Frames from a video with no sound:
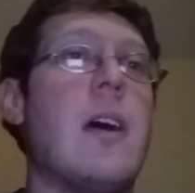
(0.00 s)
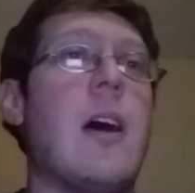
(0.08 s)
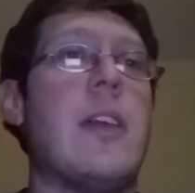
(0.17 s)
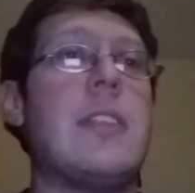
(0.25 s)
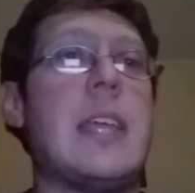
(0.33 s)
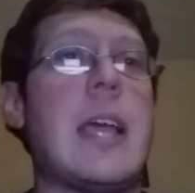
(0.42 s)

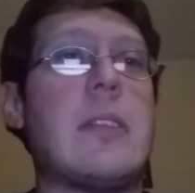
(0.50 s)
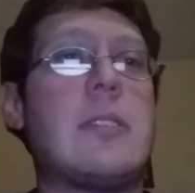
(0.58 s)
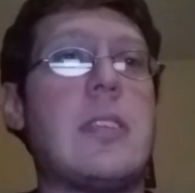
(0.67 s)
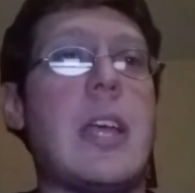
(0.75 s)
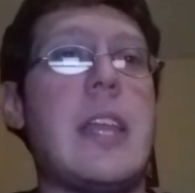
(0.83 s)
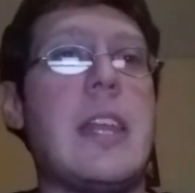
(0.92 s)
On the
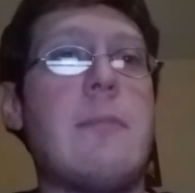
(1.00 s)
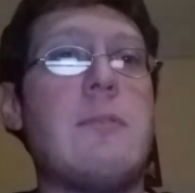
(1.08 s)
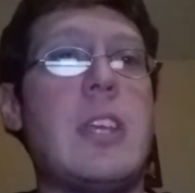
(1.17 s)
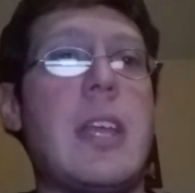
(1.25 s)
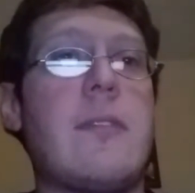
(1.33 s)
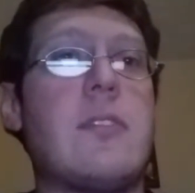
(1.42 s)
outside,
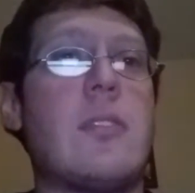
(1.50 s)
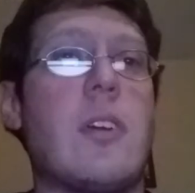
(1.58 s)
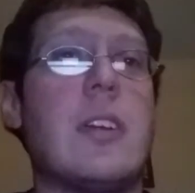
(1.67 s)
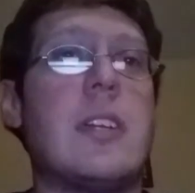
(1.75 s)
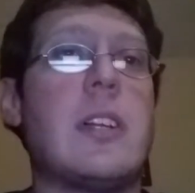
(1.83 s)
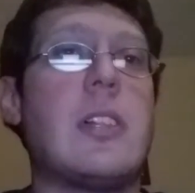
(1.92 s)
MJF
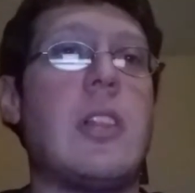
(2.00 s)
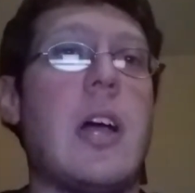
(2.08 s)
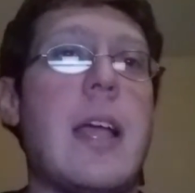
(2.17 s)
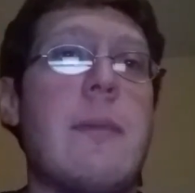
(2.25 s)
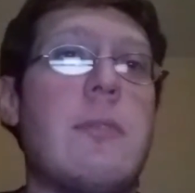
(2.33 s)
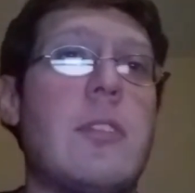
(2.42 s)
started to
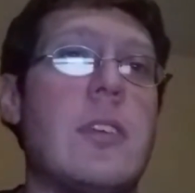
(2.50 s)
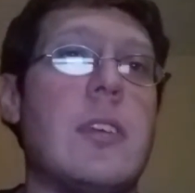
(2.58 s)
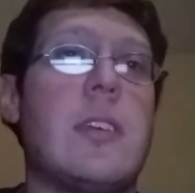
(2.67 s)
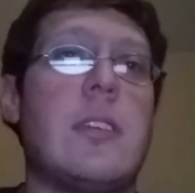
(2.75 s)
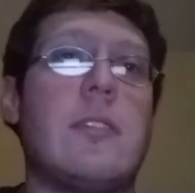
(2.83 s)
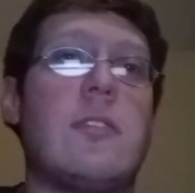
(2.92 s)
climb
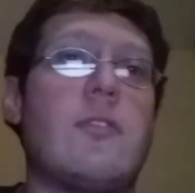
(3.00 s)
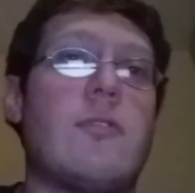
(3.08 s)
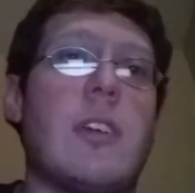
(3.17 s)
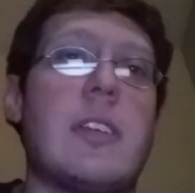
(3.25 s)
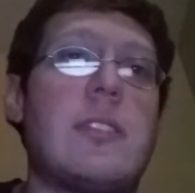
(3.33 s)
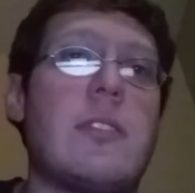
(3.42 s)
the
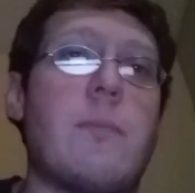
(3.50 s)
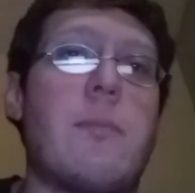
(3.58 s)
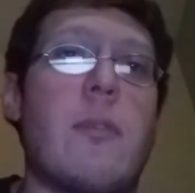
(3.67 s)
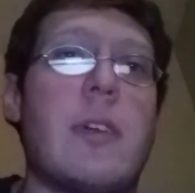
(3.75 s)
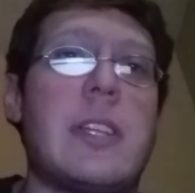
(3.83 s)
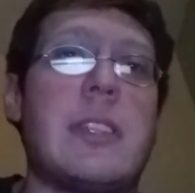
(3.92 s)
truss
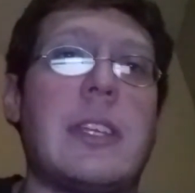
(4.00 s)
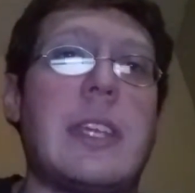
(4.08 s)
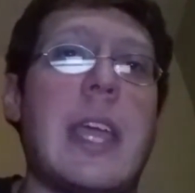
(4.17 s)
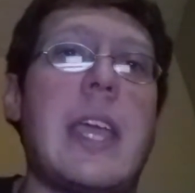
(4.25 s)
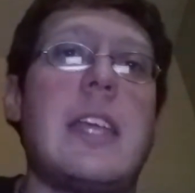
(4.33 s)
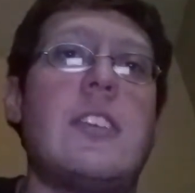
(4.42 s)
supporting the
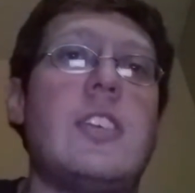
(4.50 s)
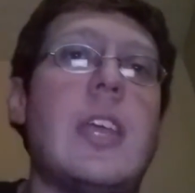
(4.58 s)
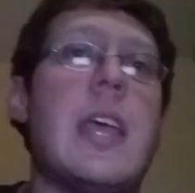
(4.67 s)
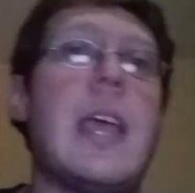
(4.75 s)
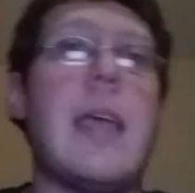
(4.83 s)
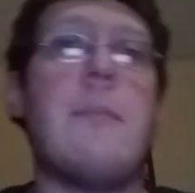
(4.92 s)
cage,
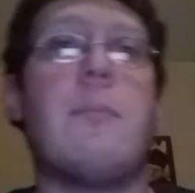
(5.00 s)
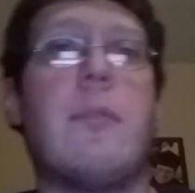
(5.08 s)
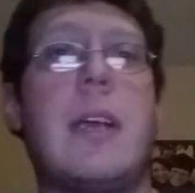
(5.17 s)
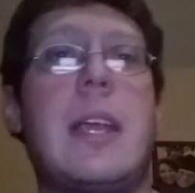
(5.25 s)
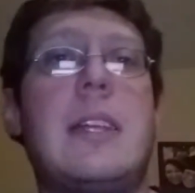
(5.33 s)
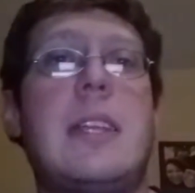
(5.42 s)
and
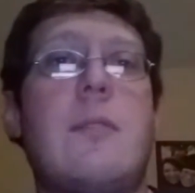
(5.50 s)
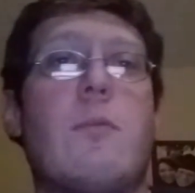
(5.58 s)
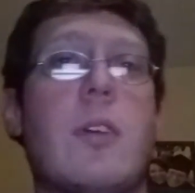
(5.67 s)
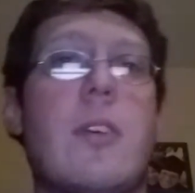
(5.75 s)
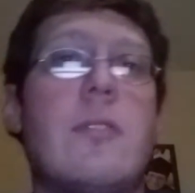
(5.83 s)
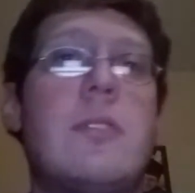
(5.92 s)
Brandy
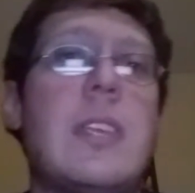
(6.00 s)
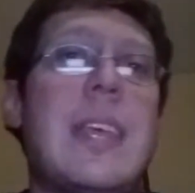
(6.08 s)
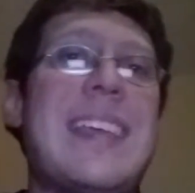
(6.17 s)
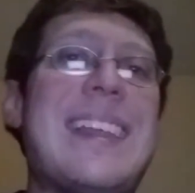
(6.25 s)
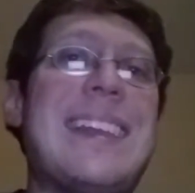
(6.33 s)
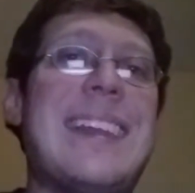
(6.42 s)
Rhodes
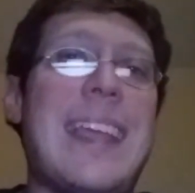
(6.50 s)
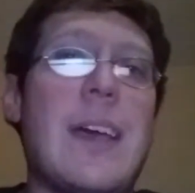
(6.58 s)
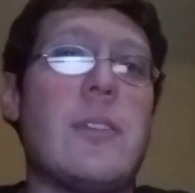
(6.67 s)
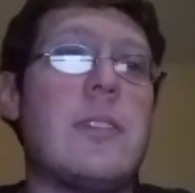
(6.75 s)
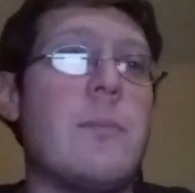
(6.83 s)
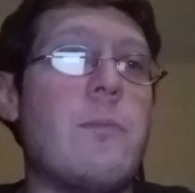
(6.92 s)

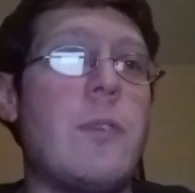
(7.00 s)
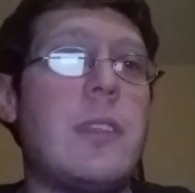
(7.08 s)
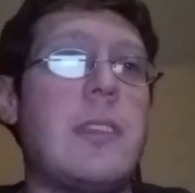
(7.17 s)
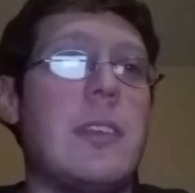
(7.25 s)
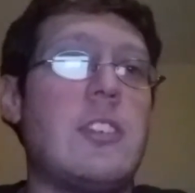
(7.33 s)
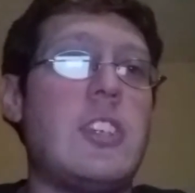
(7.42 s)
nailed him
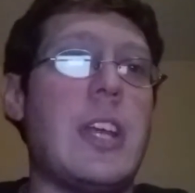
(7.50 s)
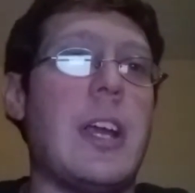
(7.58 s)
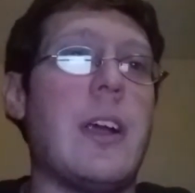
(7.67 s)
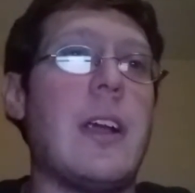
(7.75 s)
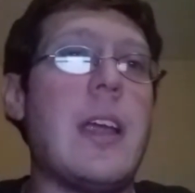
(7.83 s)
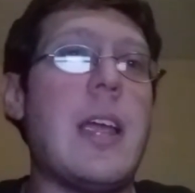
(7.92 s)
with the
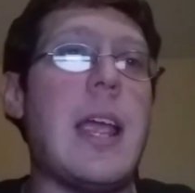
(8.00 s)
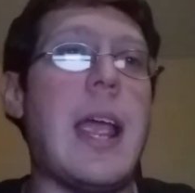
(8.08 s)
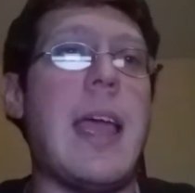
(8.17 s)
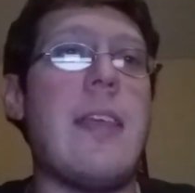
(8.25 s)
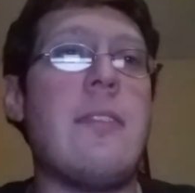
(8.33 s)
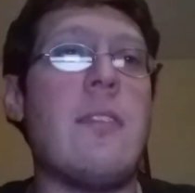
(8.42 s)
chair,
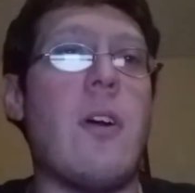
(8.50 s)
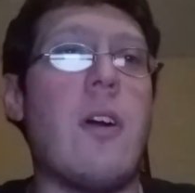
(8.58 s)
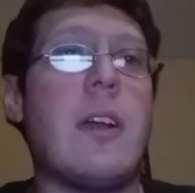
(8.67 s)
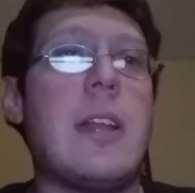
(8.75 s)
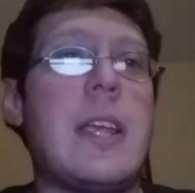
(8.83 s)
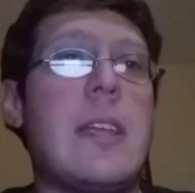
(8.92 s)
and
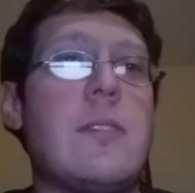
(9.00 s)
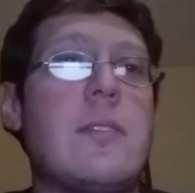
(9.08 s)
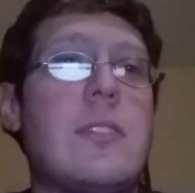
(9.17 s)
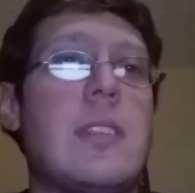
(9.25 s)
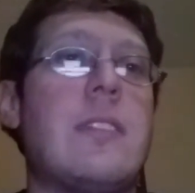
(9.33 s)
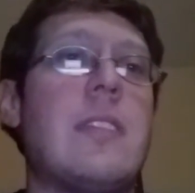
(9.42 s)
Arn
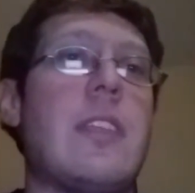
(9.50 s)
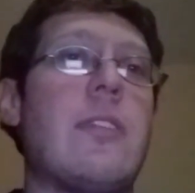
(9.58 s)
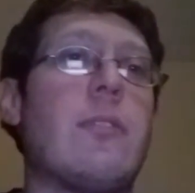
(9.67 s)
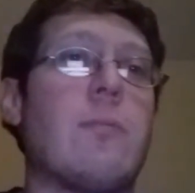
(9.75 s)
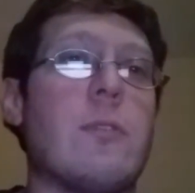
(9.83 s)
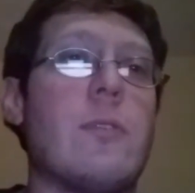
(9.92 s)
Anderson then
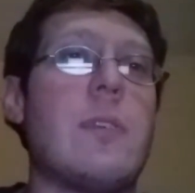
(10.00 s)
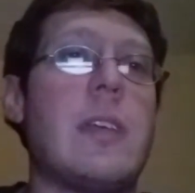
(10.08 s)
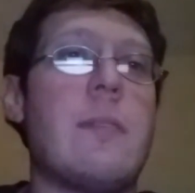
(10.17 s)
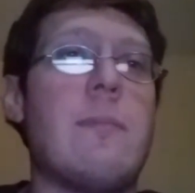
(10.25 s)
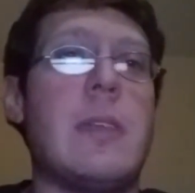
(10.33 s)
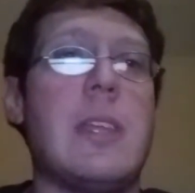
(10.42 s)
threw
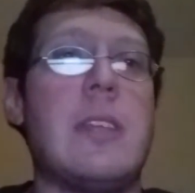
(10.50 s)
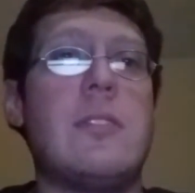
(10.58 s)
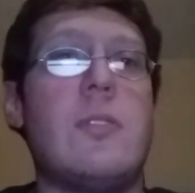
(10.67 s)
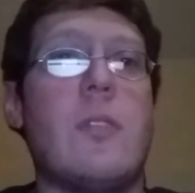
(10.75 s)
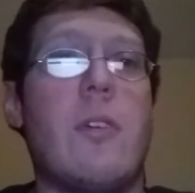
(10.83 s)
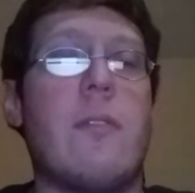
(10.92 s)
him
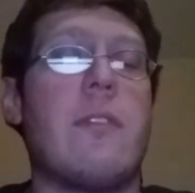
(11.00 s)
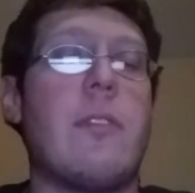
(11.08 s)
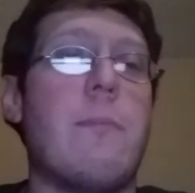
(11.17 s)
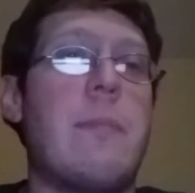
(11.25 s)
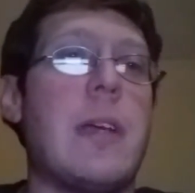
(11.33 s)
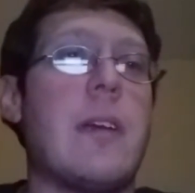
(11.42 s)
over
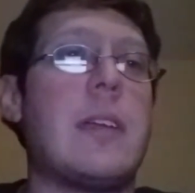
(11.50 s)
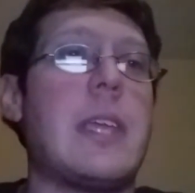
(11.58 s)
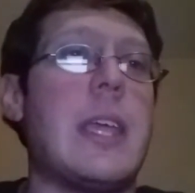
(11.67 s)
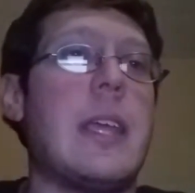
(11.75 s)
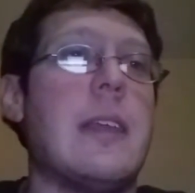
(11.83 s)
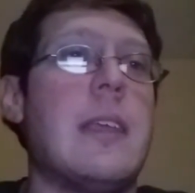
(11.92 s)
the
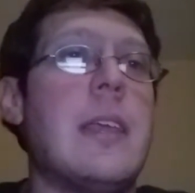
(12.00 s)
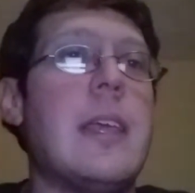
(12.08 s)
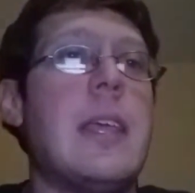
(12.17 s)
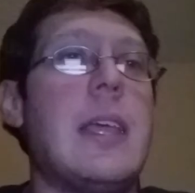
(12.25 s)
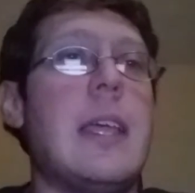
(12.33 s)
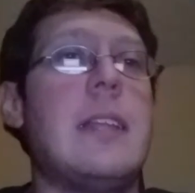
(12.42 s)
barricade.
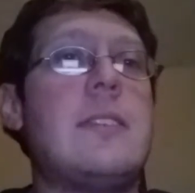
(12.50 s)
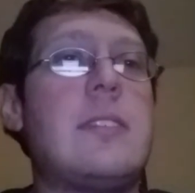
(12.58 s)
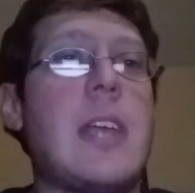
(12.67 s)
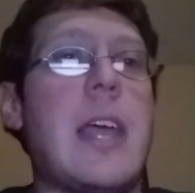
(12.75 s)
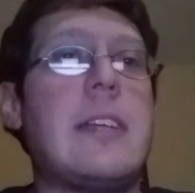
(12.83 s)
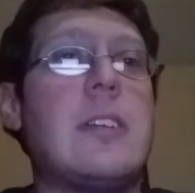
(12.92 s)

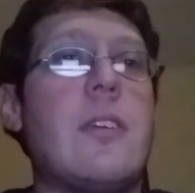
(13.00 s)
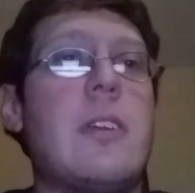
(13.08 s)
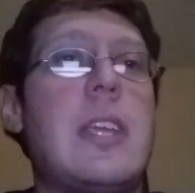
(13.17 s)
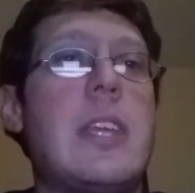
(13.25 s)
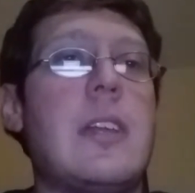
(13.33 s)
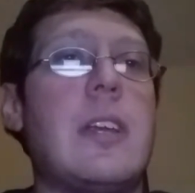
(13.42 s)
Inside,
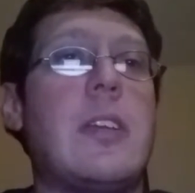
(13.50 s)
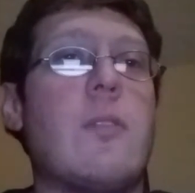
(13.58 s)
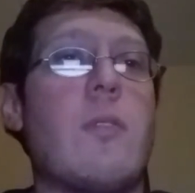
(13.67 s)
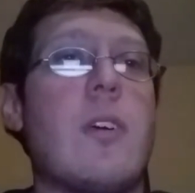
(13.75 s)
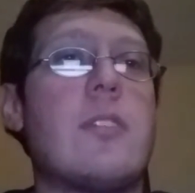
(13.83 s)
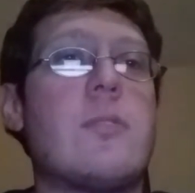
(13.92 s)
Cody hit a
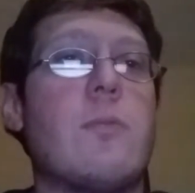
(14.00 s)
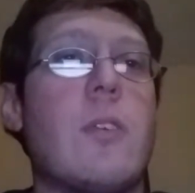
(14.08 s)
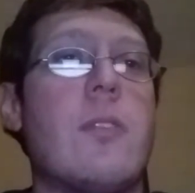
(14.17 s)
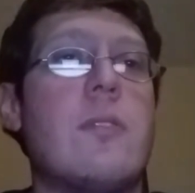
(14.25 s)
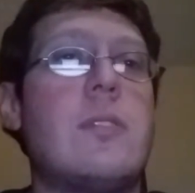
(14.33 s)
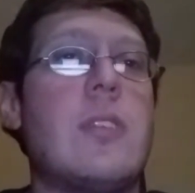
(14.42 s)

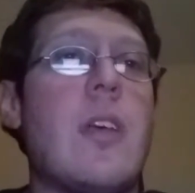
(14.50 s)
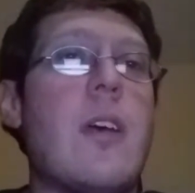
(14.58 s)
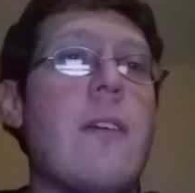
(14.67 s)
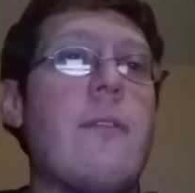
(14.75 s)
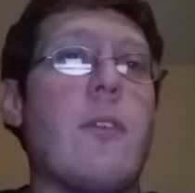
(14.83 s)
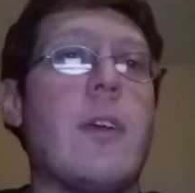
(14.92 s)
crossroads
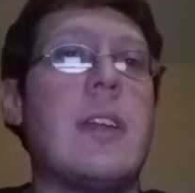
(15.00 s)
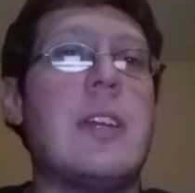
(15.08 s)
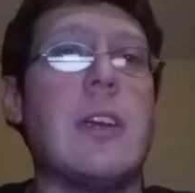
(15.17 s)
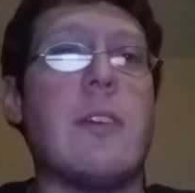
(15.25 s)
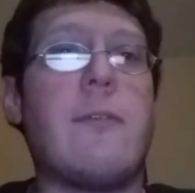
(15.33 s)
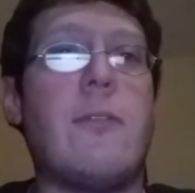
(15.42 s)
for a
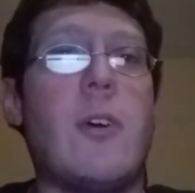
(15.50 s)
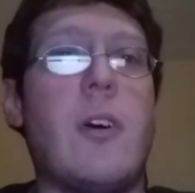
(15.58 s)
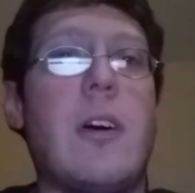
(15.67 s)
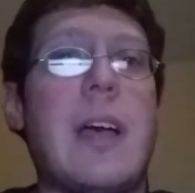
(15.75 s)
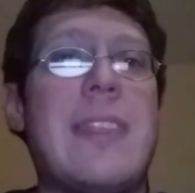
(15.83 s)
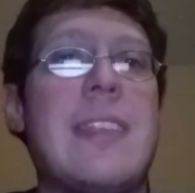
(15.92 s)
near
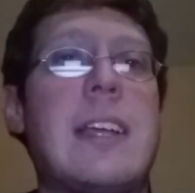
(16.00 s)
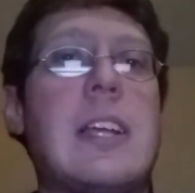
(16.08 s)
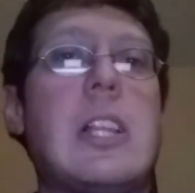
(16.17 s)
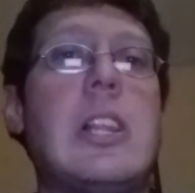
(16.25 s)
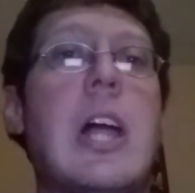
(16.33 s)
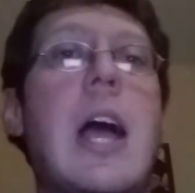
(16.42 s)
fall and then
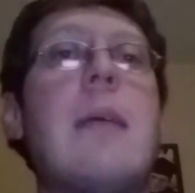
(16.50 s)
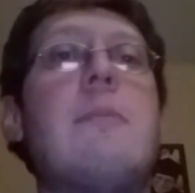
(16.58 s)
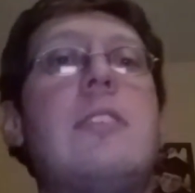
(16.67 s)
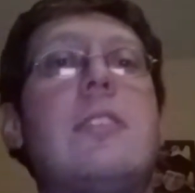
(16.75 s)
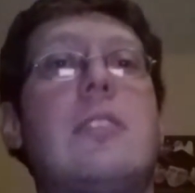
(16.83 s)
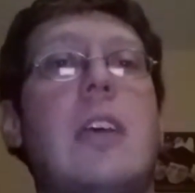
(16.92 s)
climbed
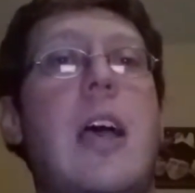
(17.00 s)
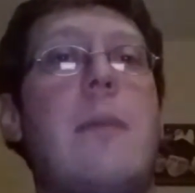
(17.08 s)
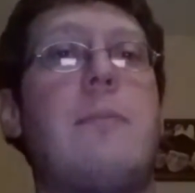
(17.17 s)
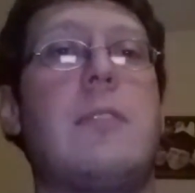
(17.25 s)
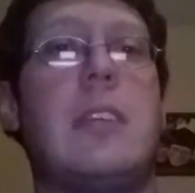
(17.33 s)
to the top of the